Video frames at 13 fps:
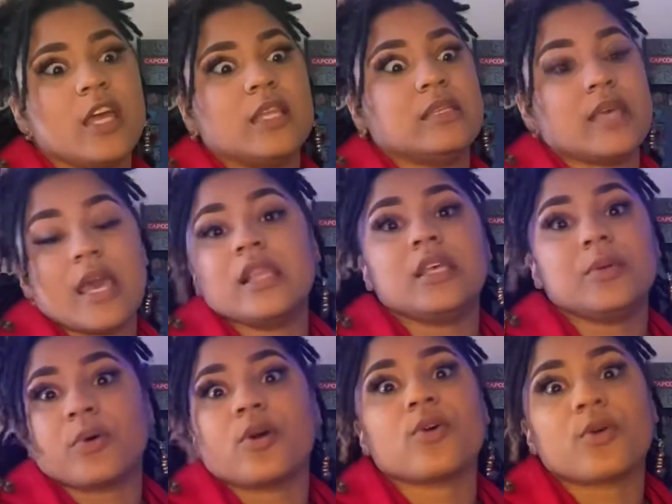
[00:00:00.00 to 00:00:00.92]
daily
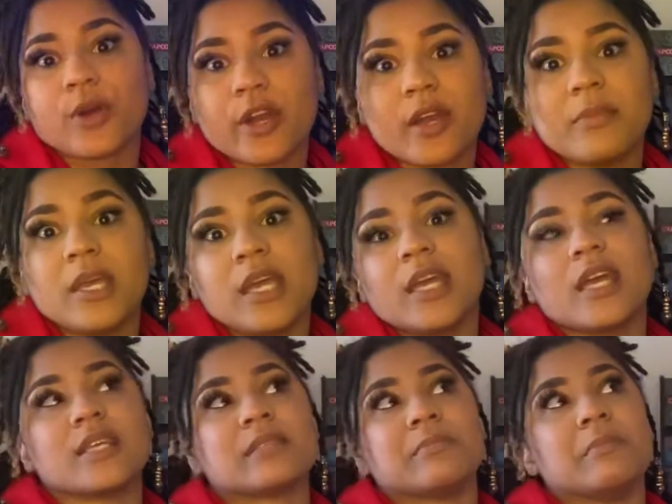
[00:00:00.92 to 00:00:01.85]
programming
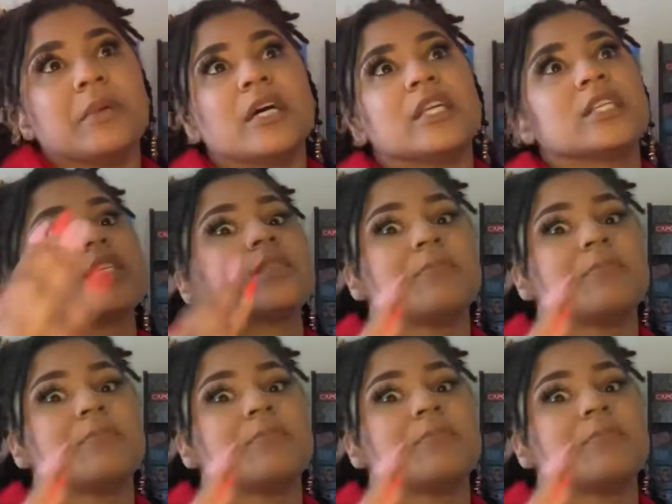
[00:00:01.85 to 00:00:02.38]
as much as